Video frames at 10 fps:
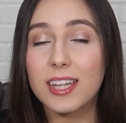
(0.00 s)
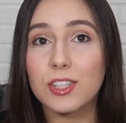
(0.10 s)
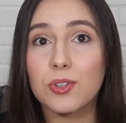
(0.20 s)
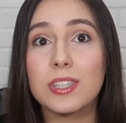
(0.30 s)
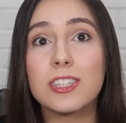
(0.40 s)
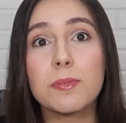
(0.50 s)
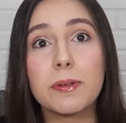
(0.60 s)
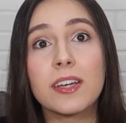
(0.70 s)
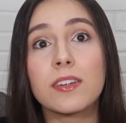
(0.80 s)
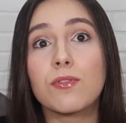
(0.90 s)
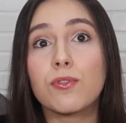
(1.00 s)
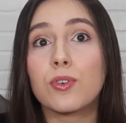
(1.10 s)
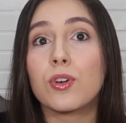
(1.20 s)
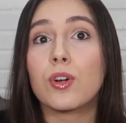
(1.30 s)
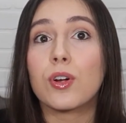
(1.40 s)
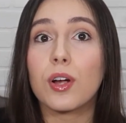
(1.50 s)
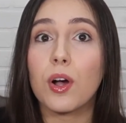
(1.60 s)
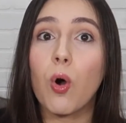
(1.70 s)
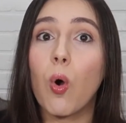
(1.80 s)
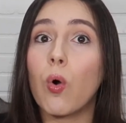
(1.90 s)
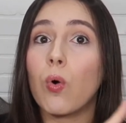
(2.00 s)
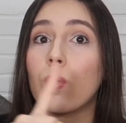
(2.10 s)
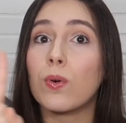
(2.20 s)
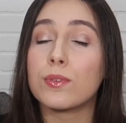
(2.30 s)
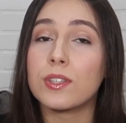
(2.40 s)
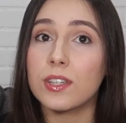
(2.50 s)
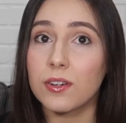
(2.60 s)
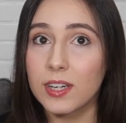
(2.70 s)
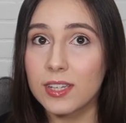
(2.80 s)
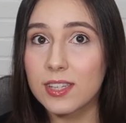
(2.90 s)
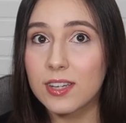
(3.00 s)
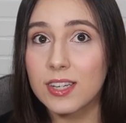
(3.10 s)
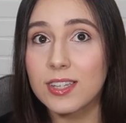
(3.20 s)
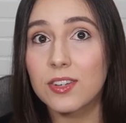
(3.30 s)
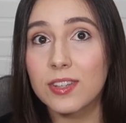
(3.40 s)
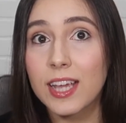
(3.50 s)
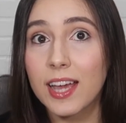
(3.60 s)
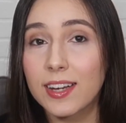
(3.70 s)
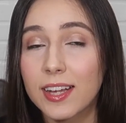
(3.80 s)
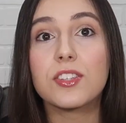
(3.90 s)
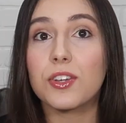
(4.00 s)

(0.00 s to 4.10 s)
it's going to span for a whole series until the ending.